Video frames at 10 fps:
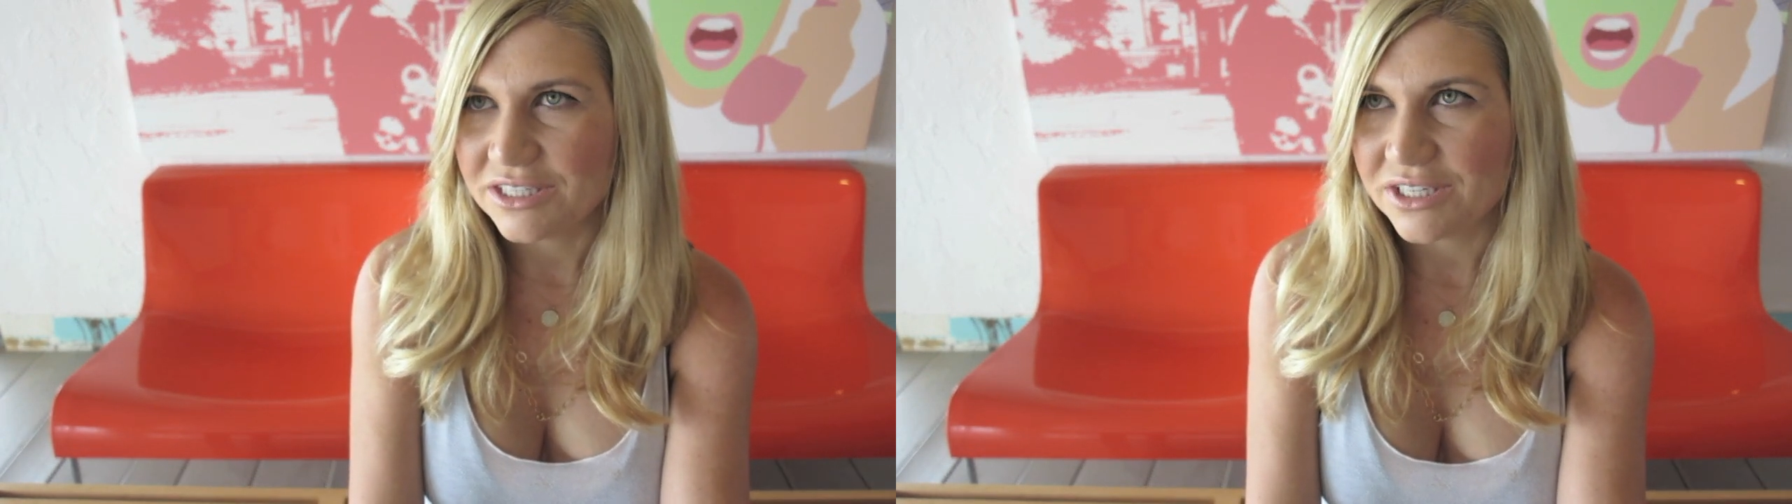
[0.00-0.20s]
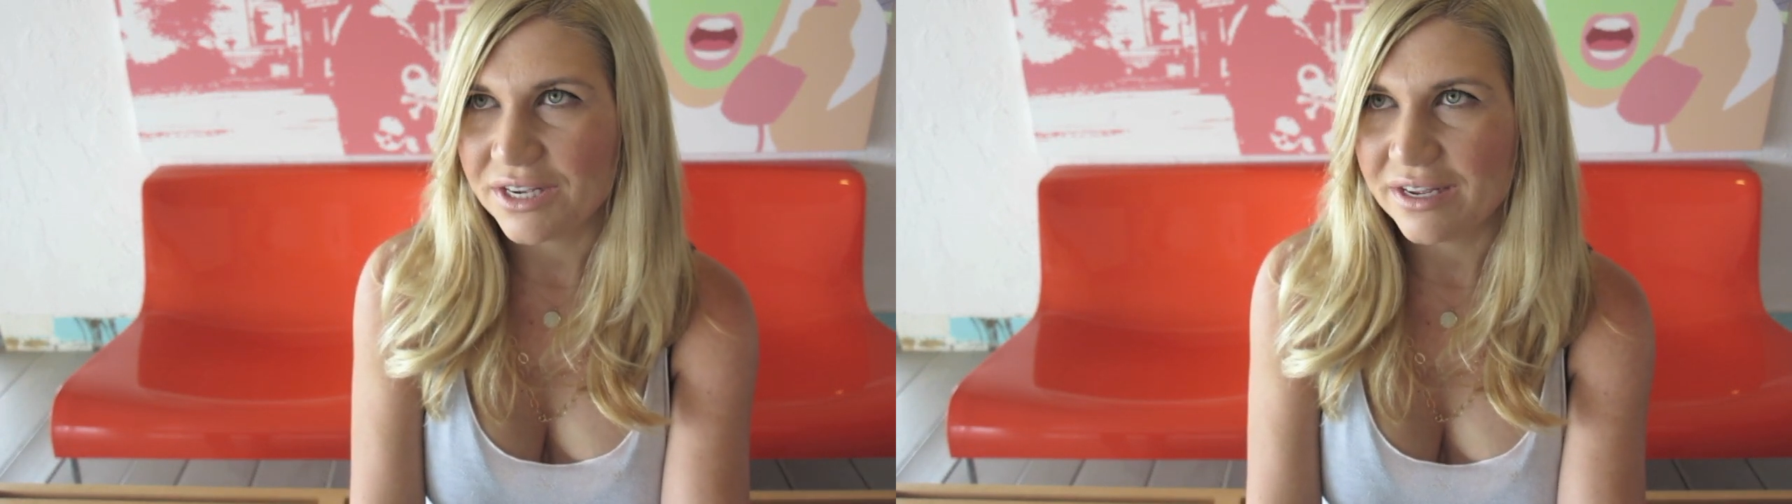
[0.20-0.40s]

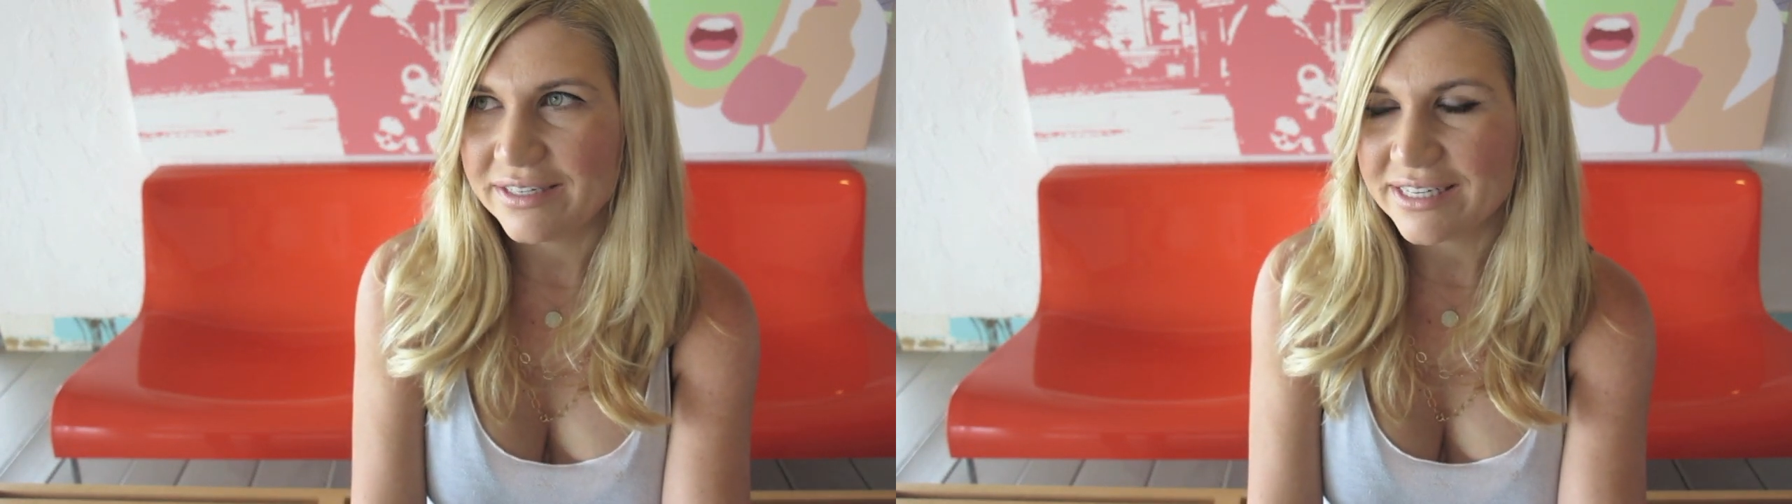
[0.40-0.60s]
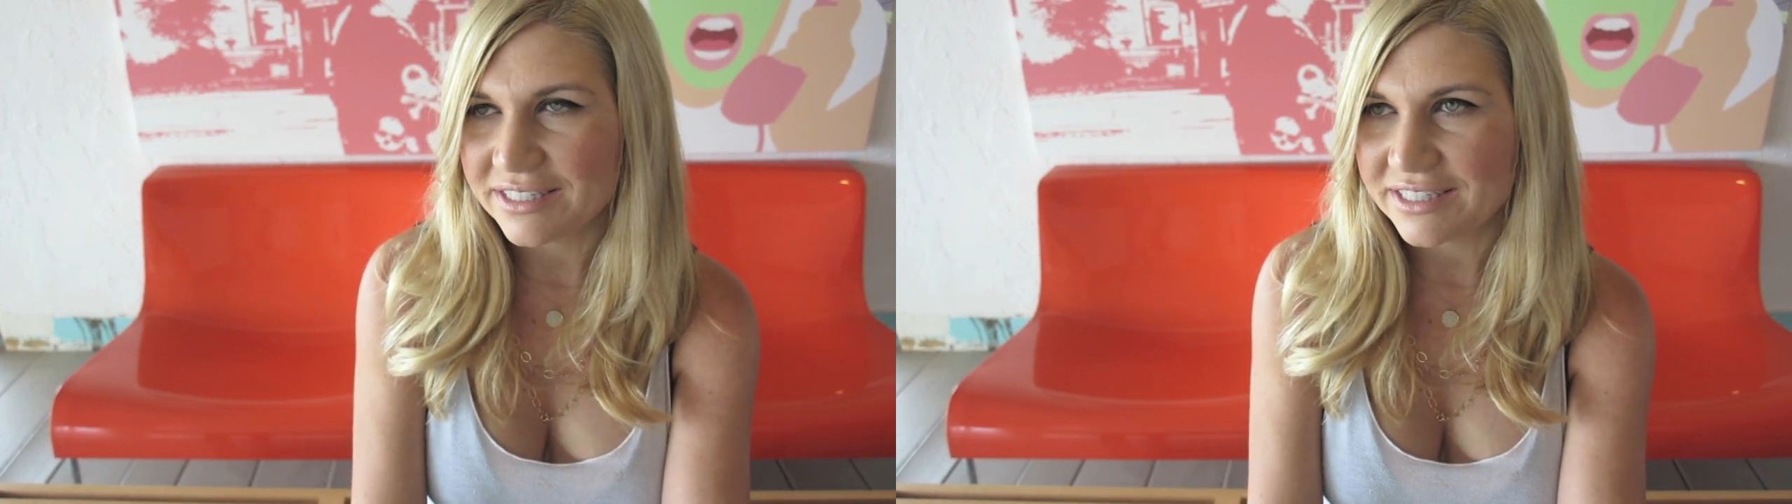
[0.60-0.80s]
she
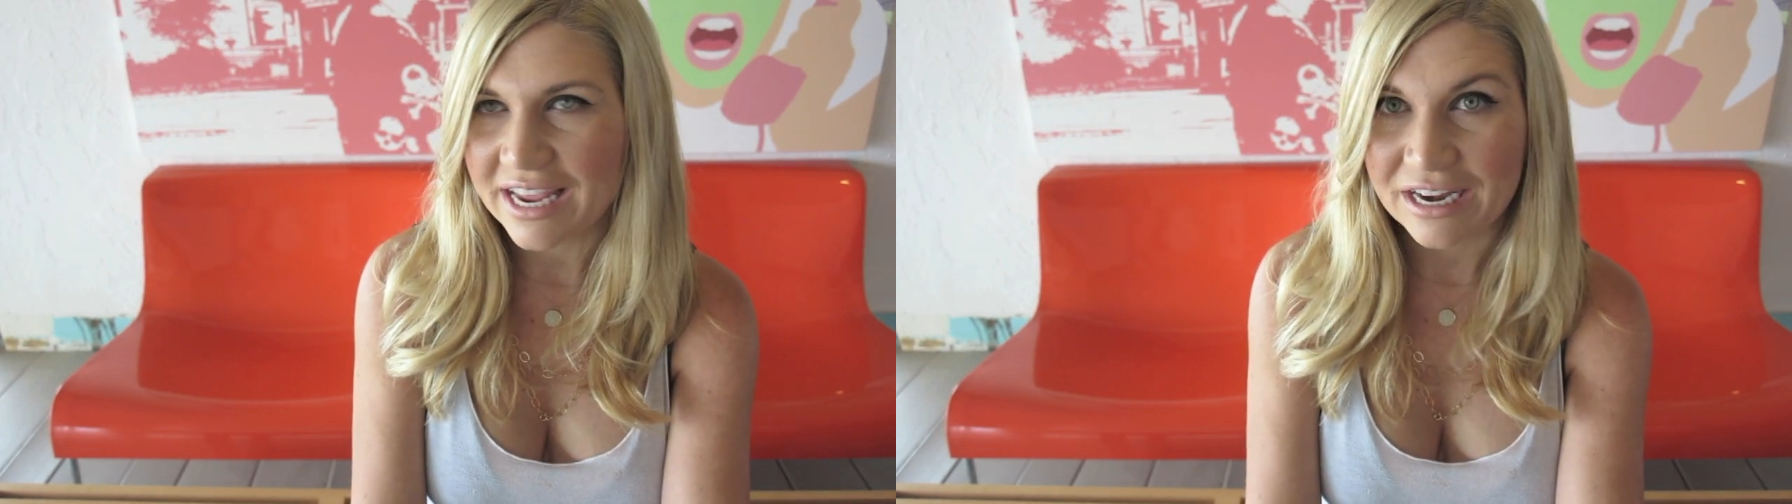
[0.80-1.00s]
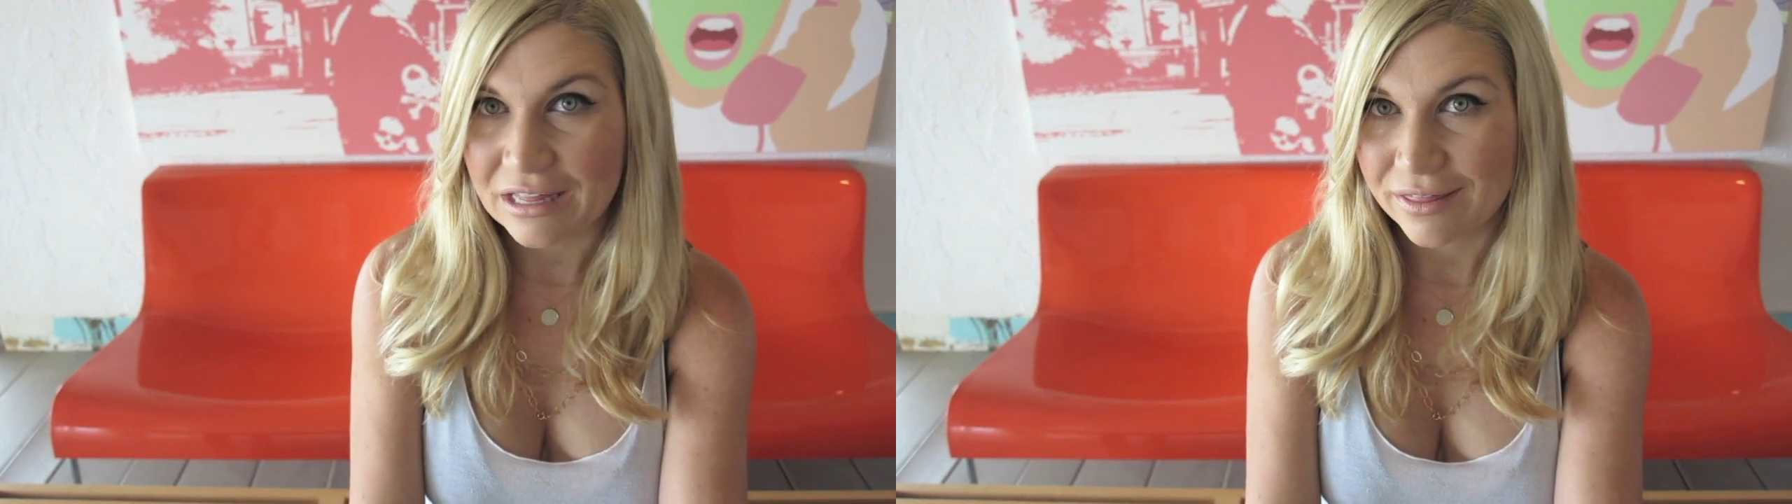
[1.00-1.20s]
didn't
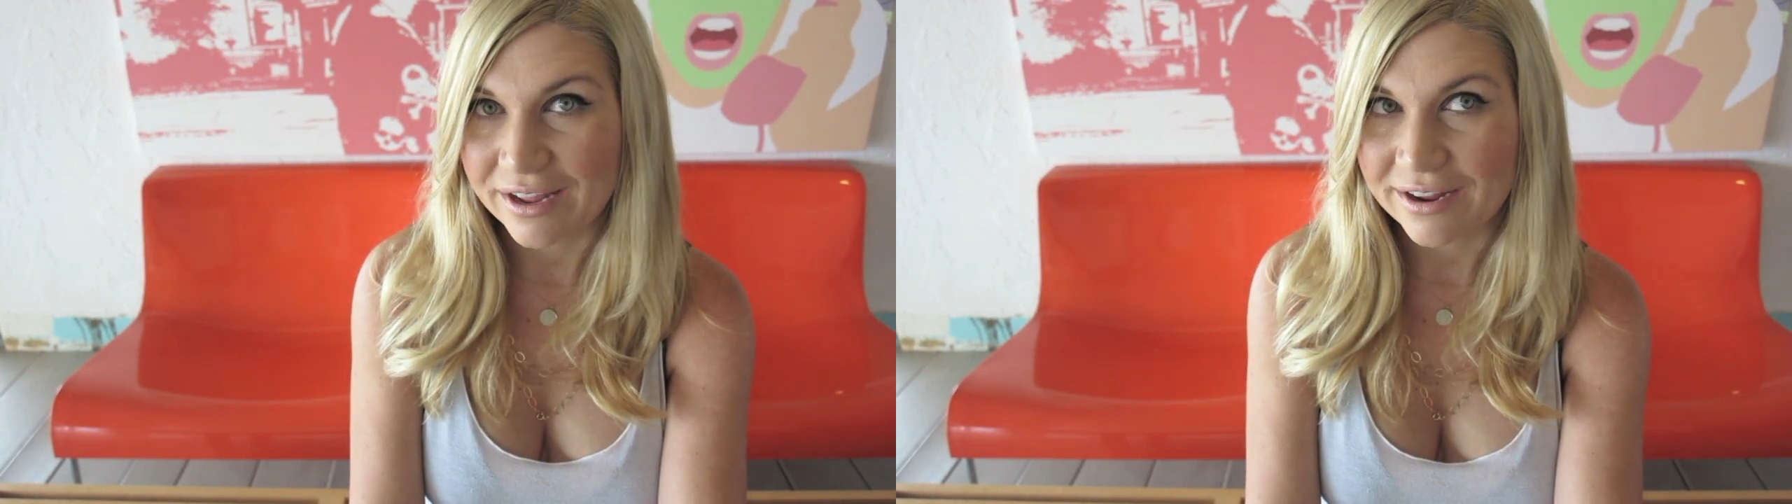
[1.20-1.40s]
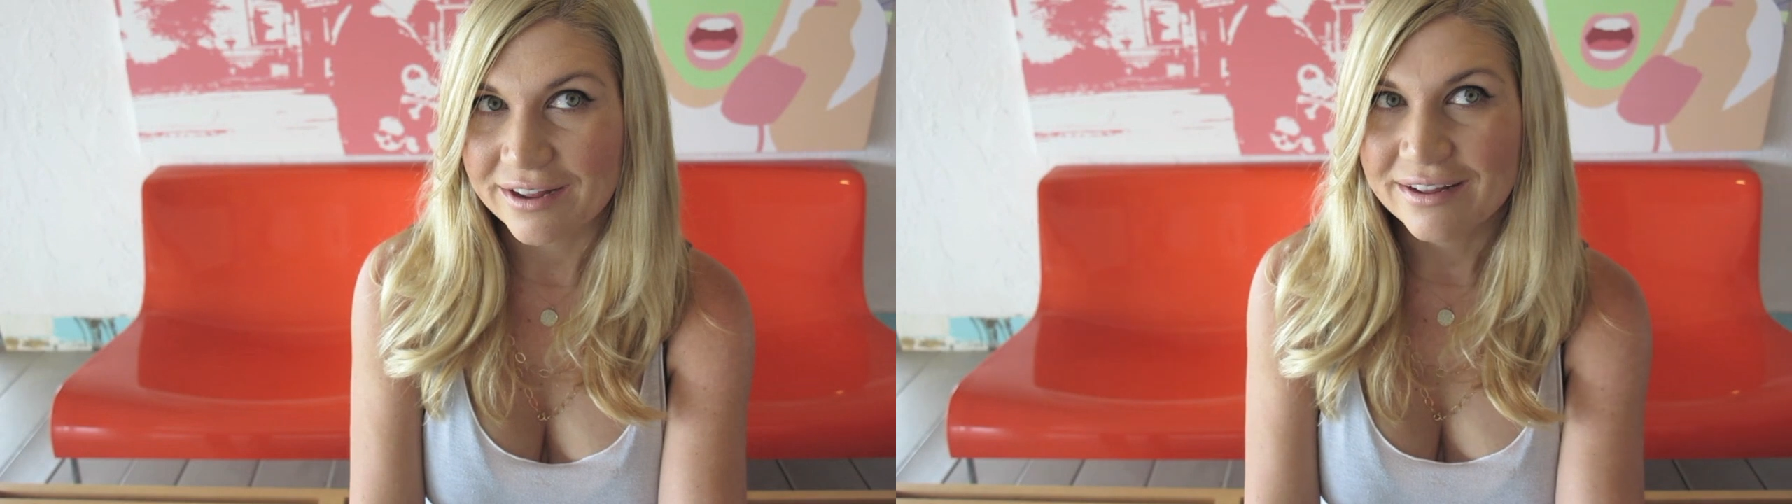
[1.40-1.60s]
say
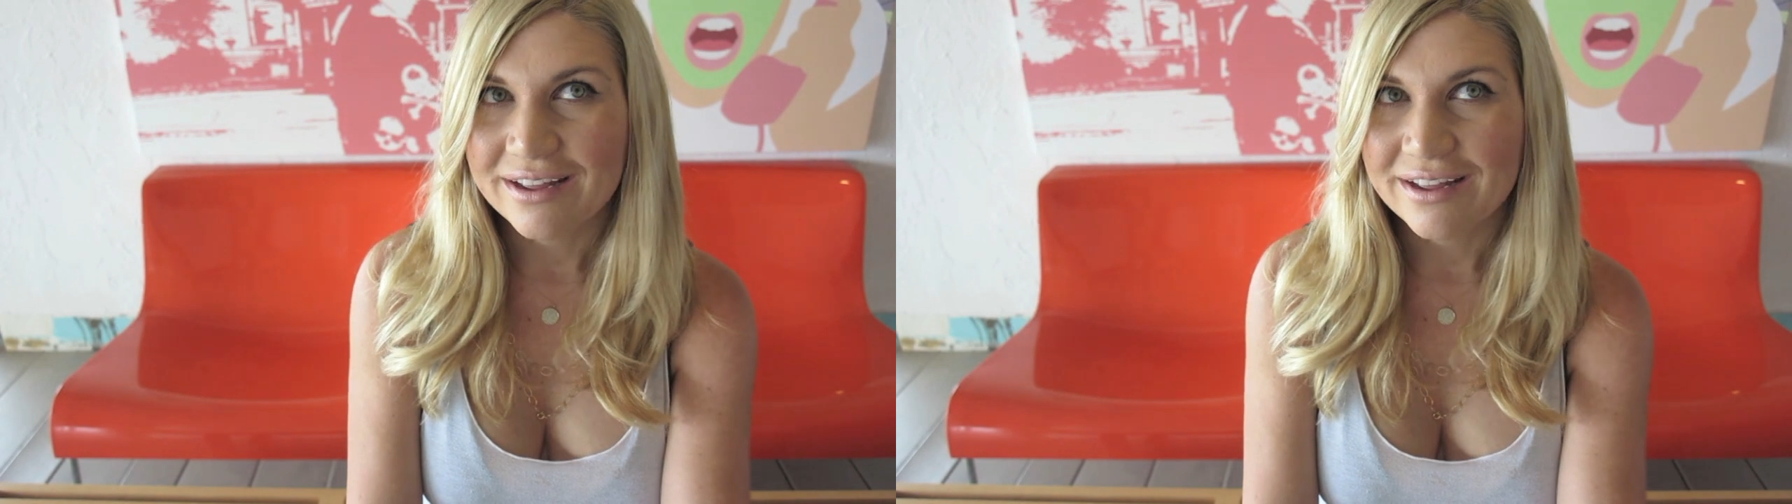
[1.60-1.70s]
anything.